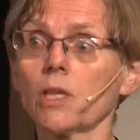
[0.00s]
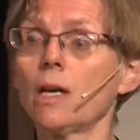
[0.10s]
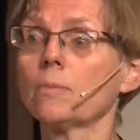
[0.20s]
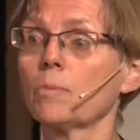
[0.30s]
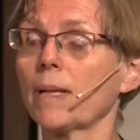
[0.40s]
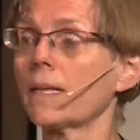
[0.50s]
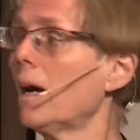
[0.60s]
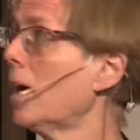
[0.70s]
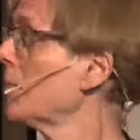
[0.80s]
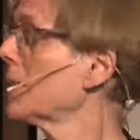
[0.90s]
time better
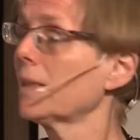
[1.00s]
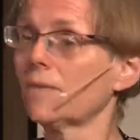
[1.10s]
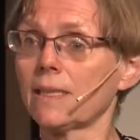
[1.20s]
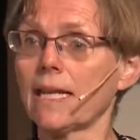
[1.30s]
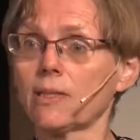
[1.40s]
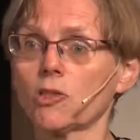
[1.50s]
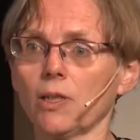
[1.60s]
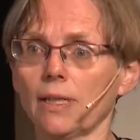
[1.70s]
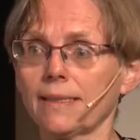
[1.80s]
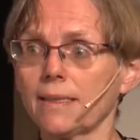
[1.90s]
harmony with nature.
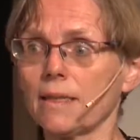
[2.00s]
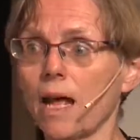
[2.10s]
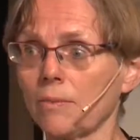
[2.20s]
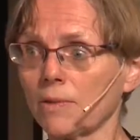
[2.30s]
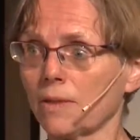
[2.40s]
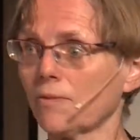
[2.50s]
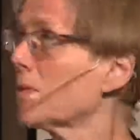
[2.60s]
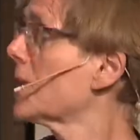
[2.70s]
And the harmony with